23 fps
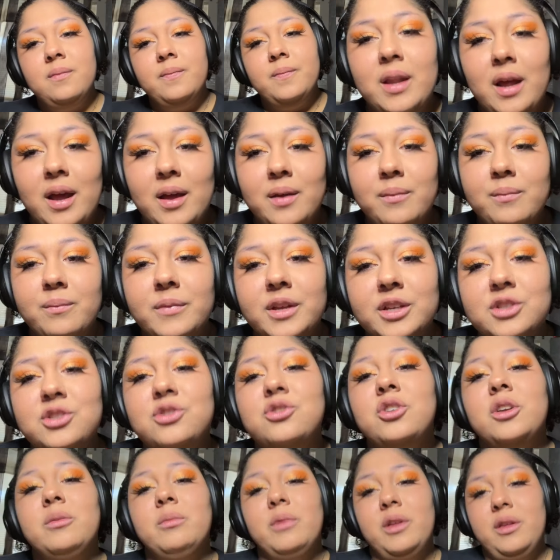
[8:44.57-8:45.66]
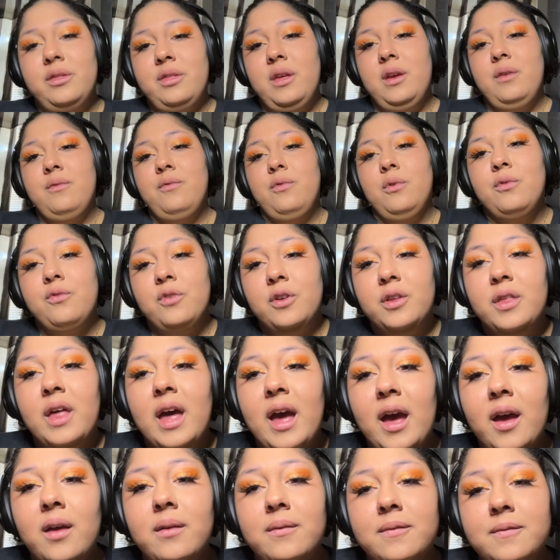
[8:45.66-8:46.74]
and I'm extremely thankful for
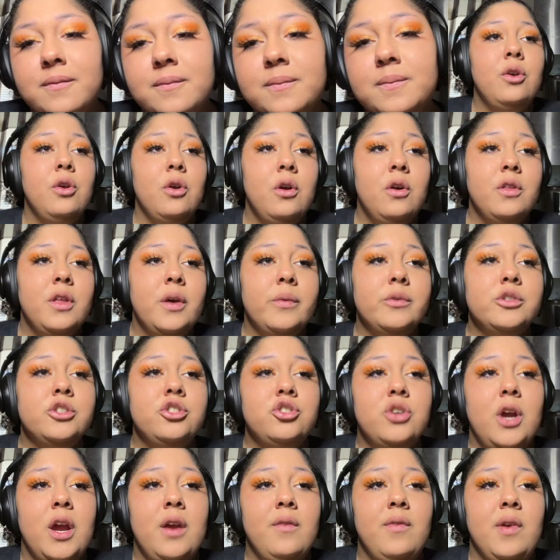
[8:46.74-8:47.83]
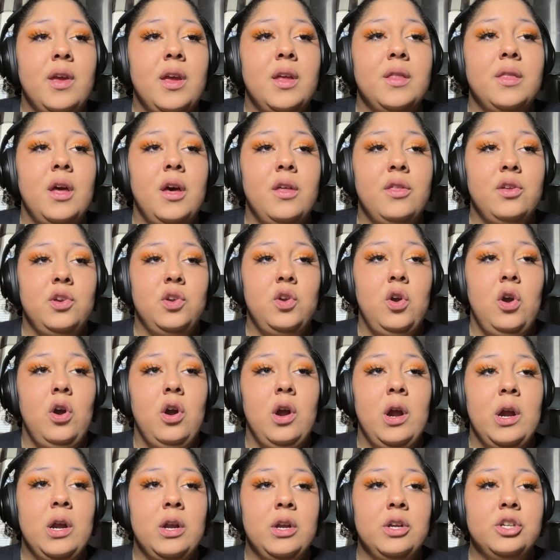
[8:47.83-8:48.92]
that the girl that was driving the other
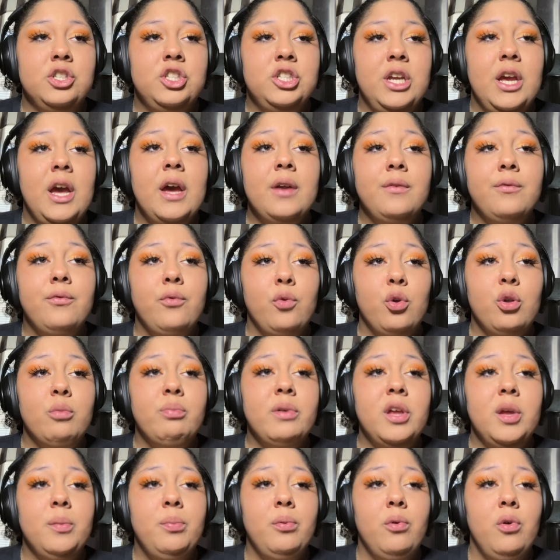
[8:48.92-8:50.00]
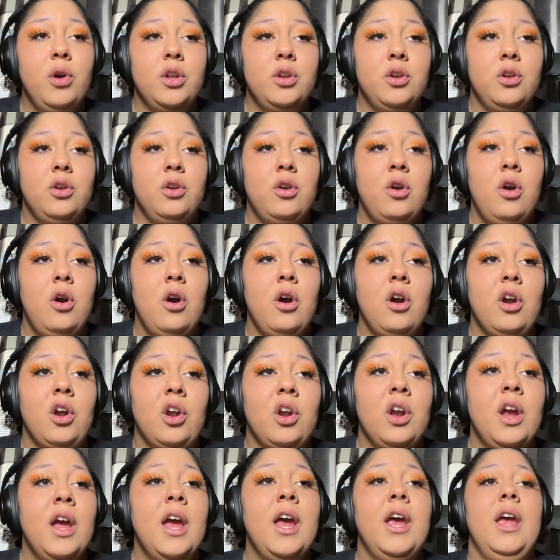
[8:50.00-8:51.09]
car, she had four people in her
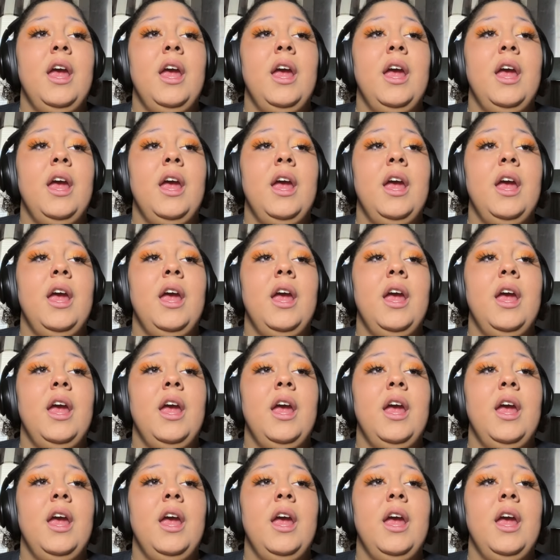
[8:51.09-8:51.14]
car,